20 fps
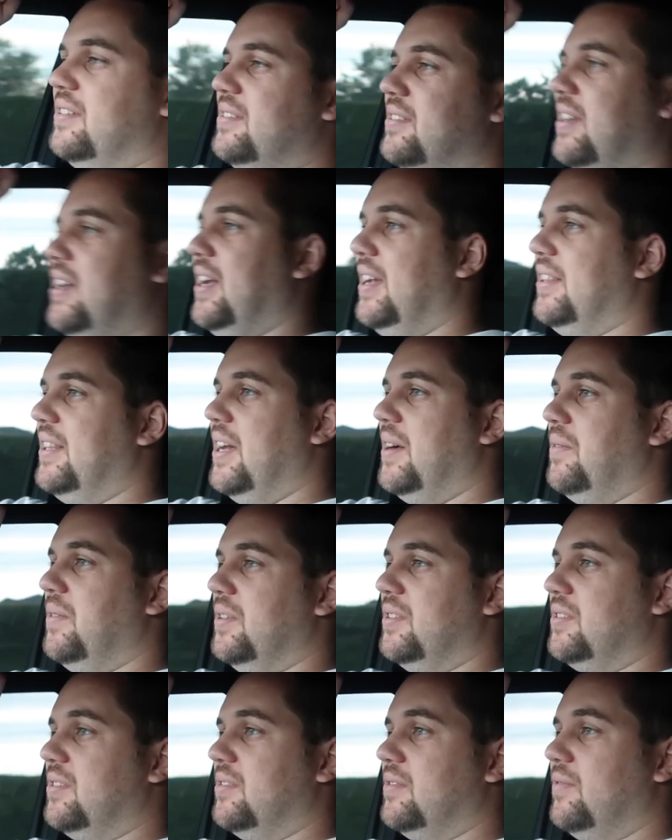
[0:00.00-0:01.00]
the side that
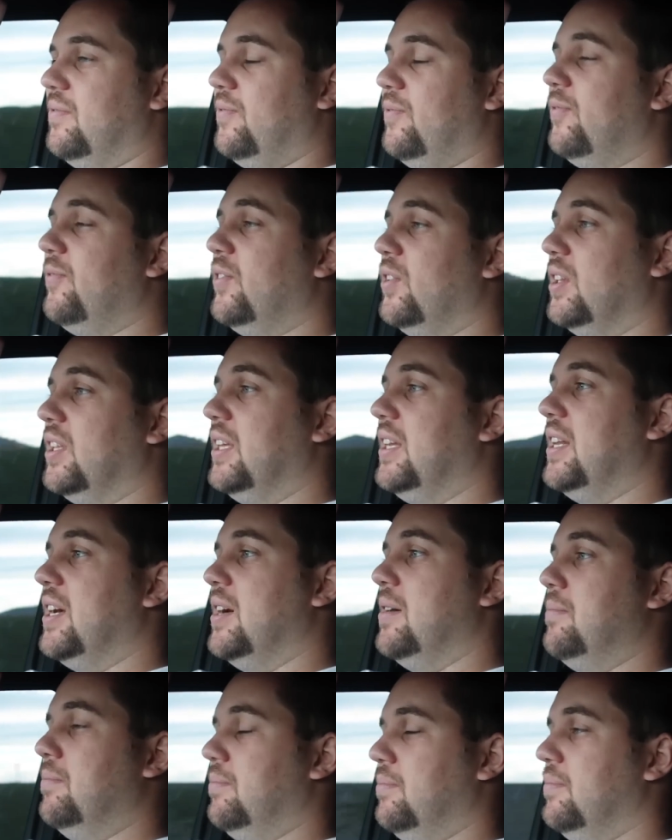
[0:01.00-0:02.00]
was fully
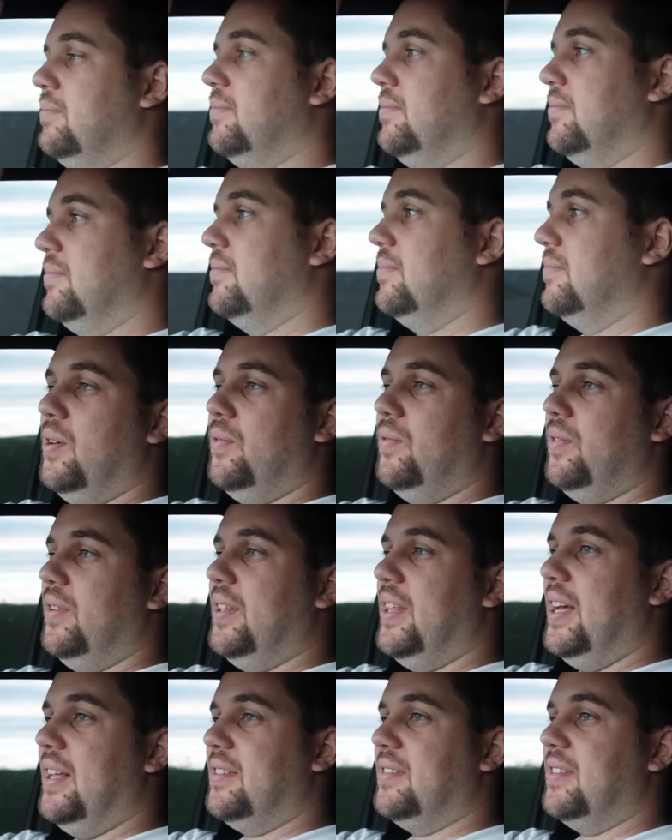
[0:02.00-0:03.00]
numb.
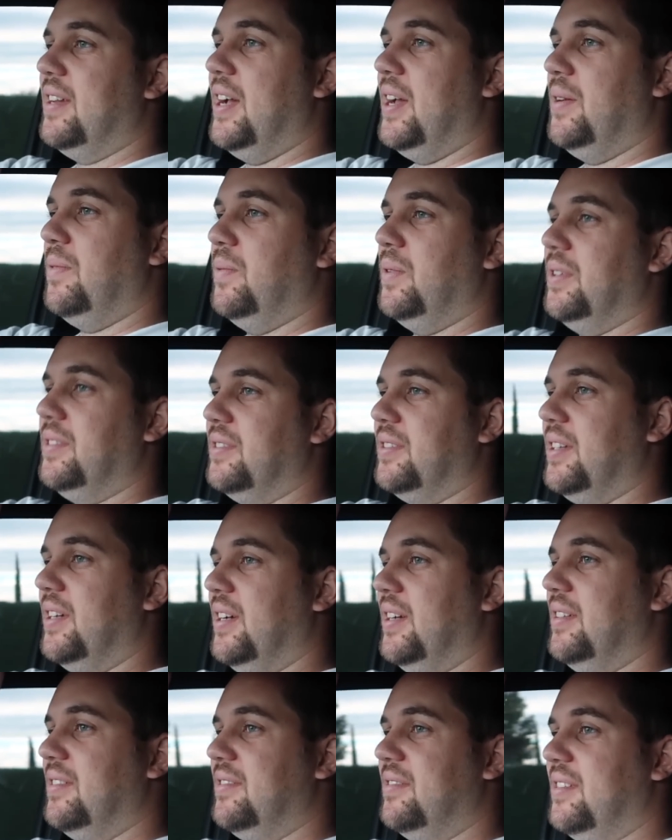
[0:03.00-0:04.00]
Hopefully that side was
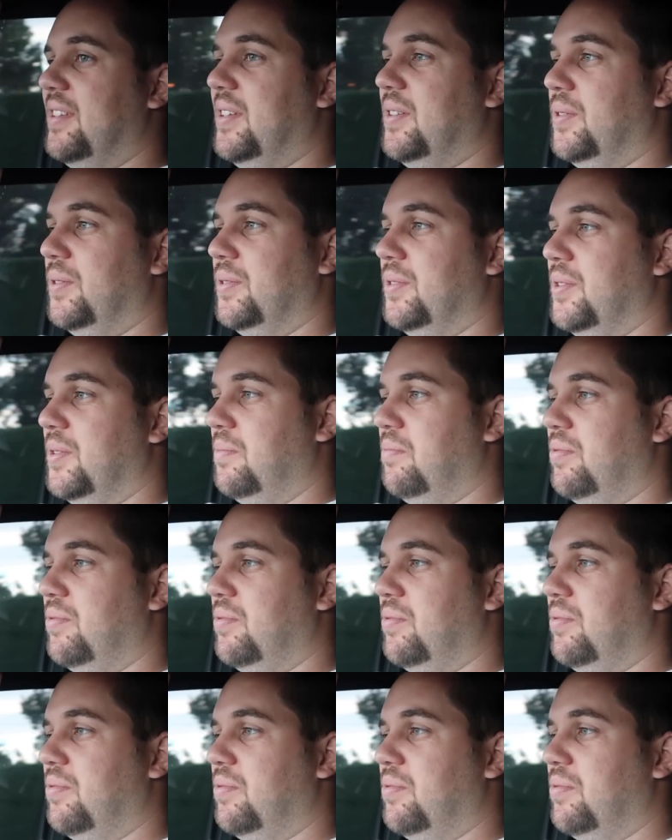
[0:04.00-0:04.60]
uh, sealed